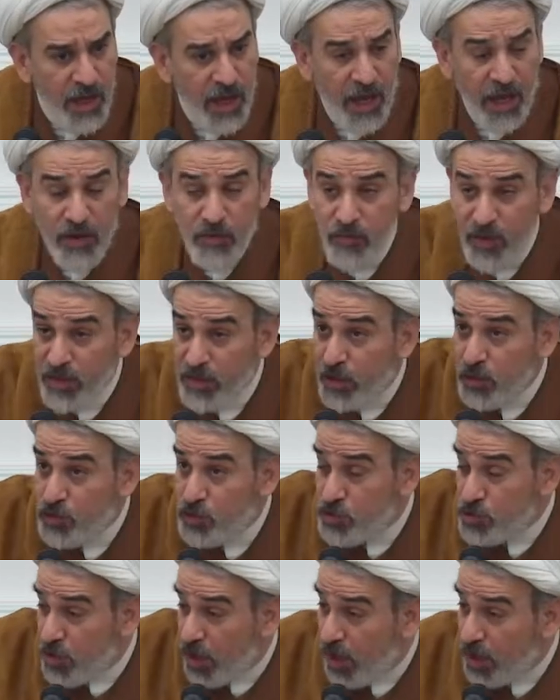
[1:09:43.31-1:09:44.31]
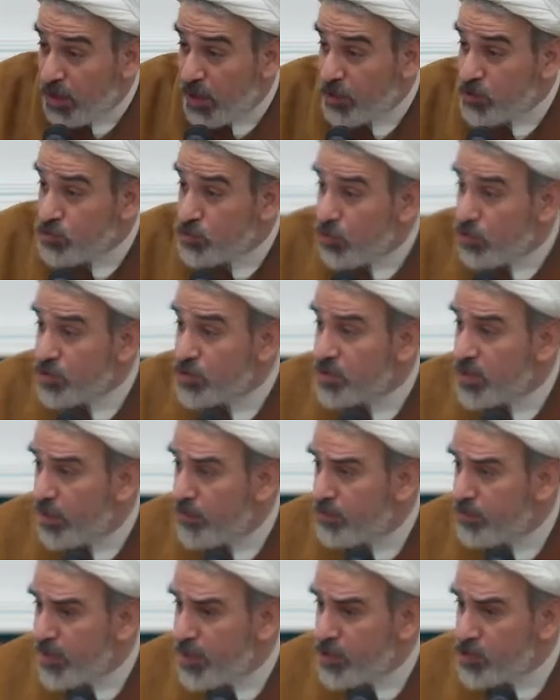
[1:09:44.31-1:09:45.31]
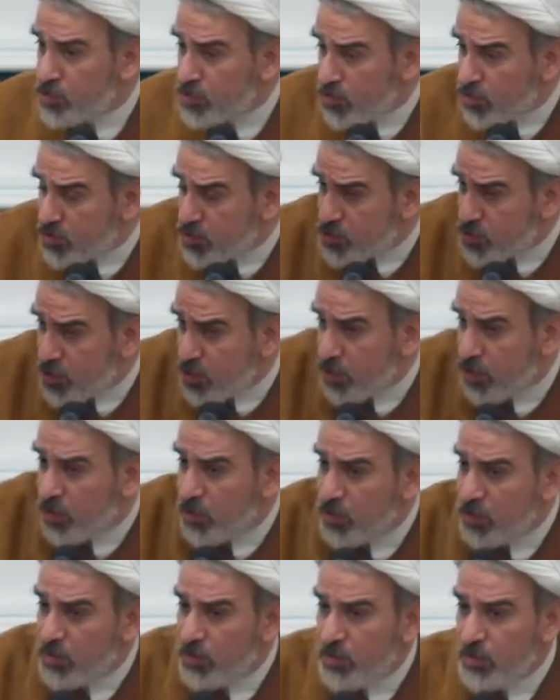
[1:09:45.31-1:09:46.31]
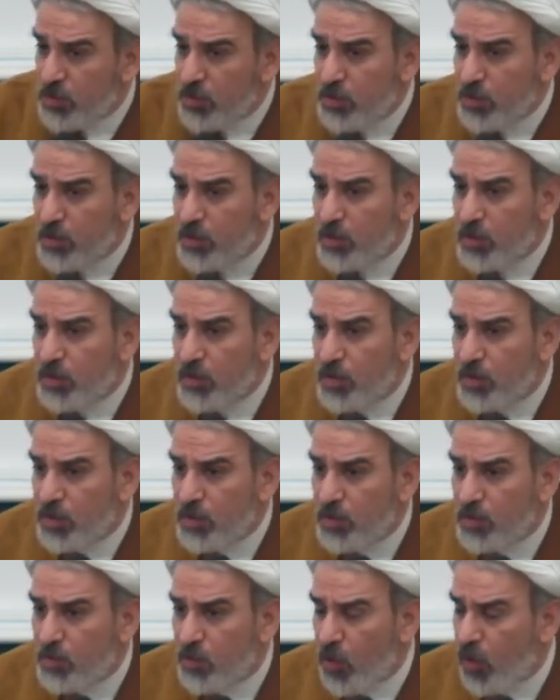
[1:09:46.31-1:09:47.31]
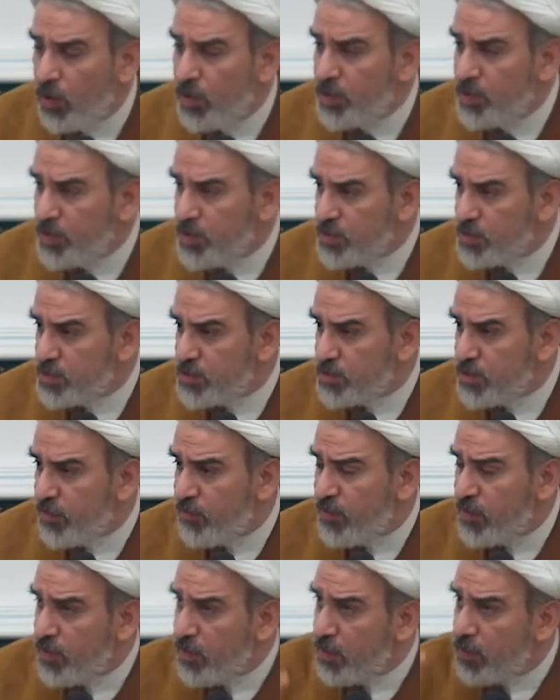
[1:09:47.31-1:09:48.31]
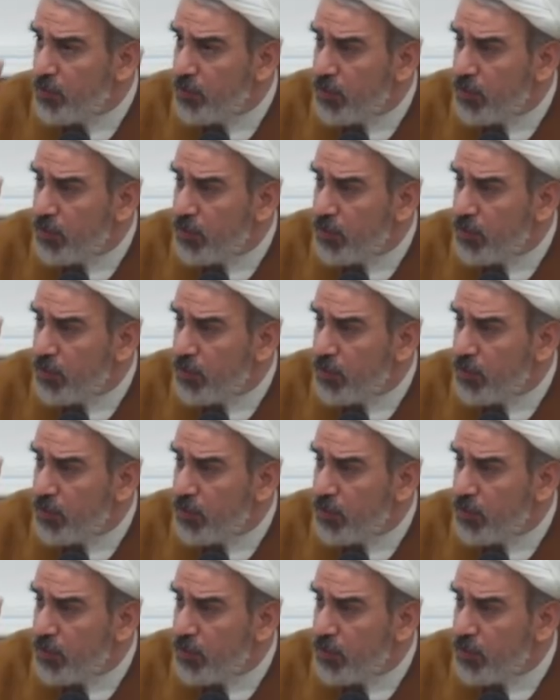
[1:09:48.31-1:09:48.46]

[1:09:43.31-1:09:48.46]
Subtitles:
And when Allah chose them based on certain qualities, they were...